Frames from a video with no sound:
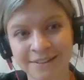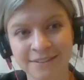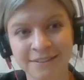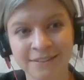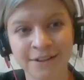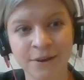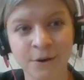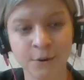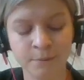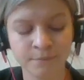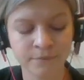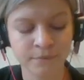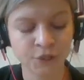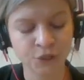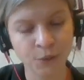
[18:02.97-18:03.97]
So
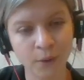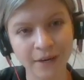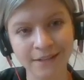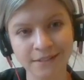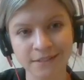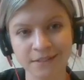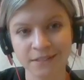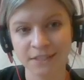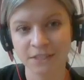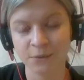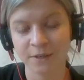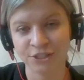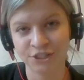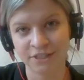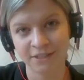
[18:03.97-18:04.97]
the short answer to this
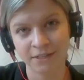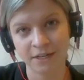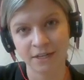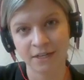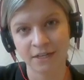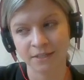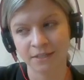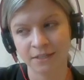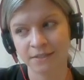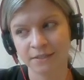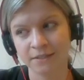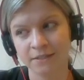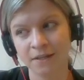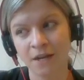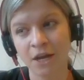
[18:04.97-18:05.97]
question
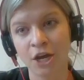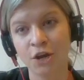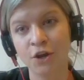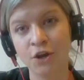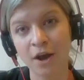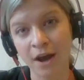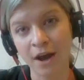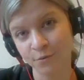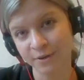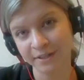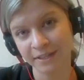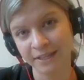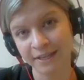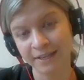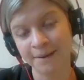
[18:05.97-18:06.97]
is not
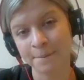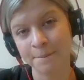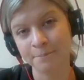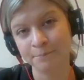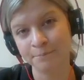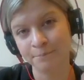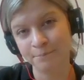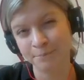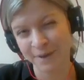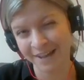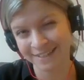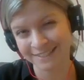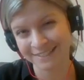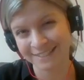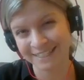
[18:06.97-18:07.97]
really,
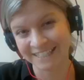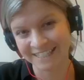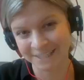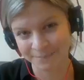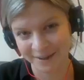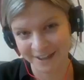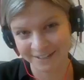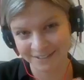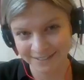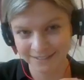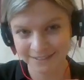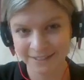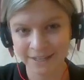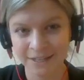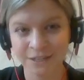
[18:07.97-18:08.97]
but it
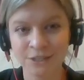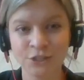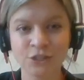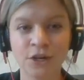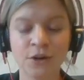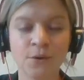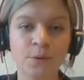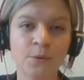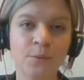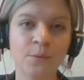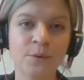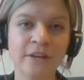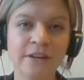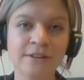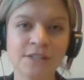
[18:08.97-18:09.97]
depends. So
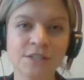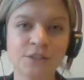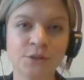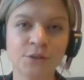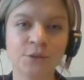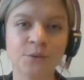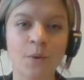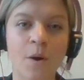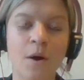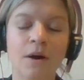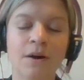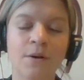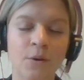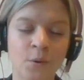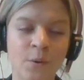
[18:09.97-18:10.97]
we used to
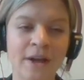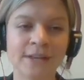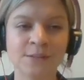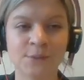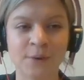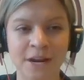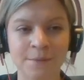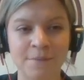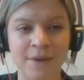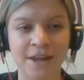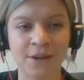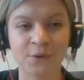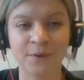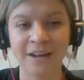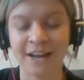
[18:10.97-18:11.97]
always
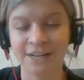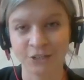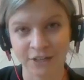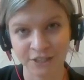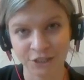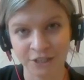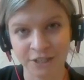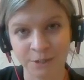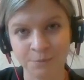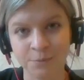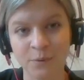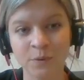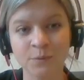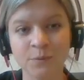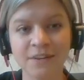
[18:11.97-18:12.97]
recommend rehydration,
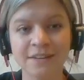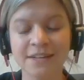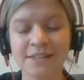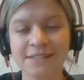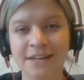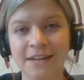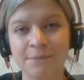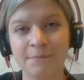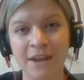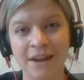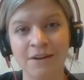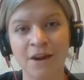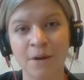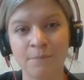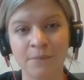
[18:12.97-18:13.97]
but we realized that it may
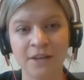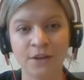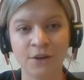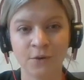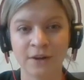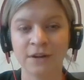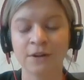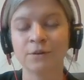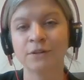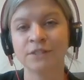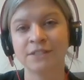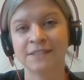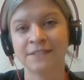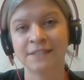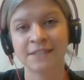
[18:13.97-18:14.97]
not be critical
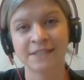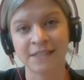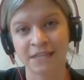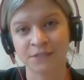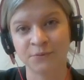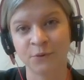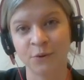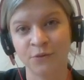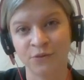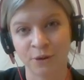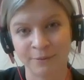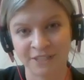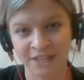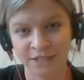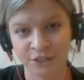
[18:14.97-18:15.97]
to successful
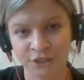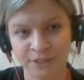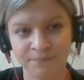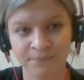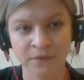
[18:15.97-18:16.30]
fermentation.